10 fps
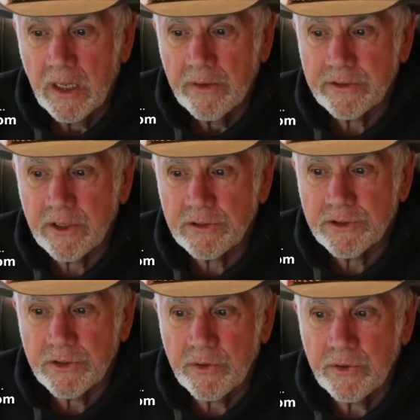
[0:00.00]
There's
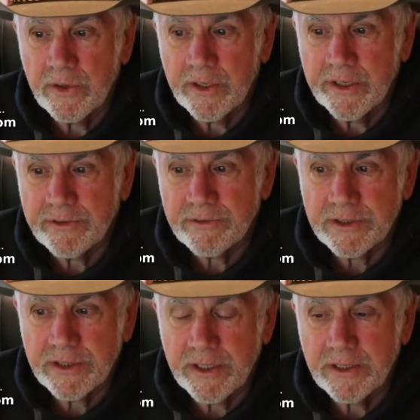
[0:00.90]
also an
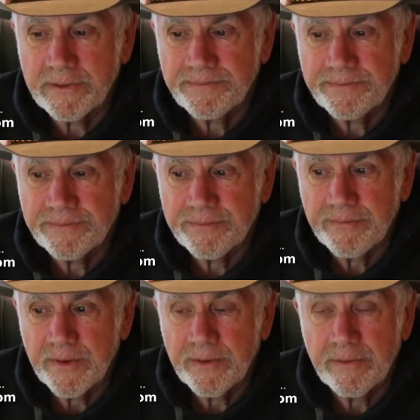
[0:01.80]
interesting
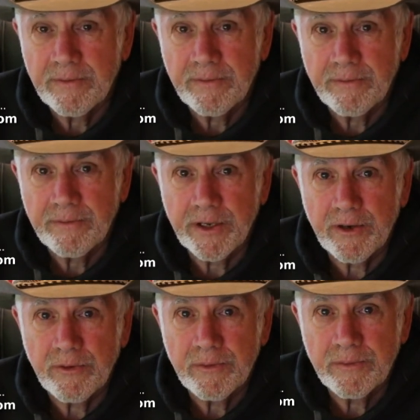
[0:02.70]

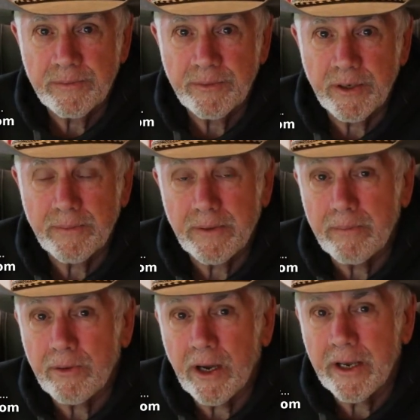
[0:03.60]
video put up by
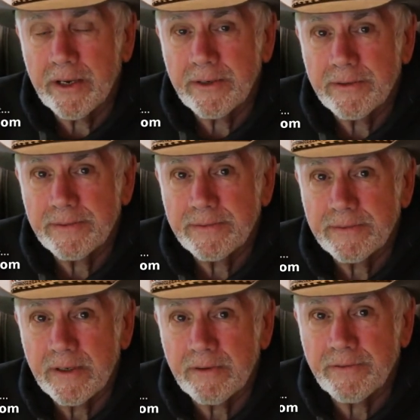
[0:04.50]
Brian
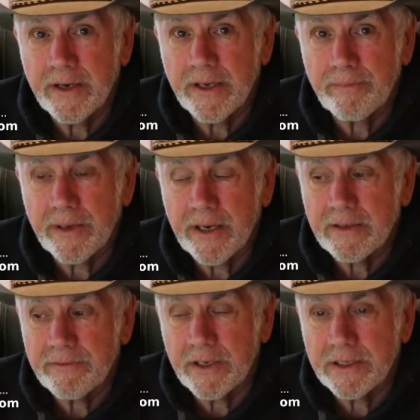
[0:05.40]
of High
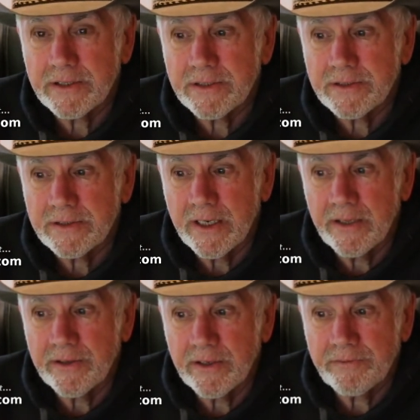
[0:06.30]
Impact Flicks.
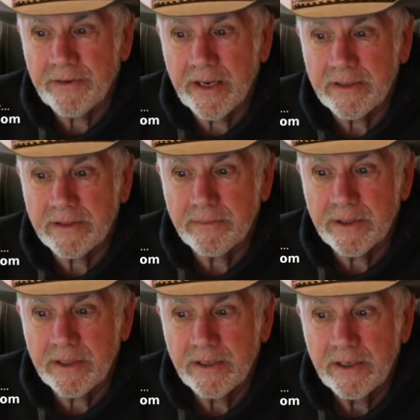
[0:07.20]
I think you find it to
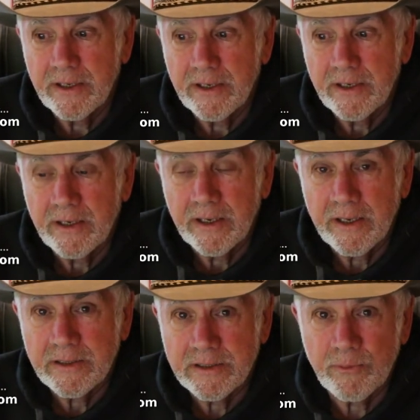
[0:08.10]
be
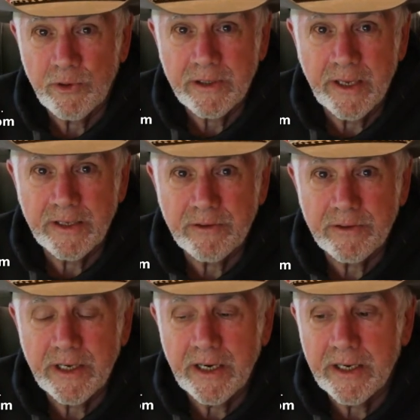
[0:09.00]
somewhat
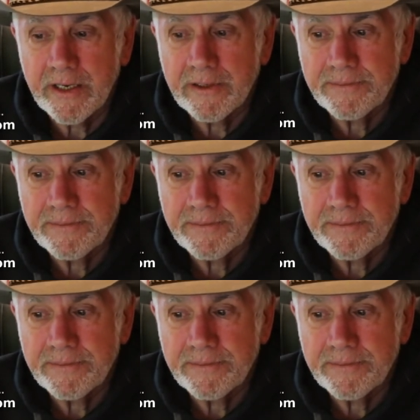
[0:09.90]
entertaining.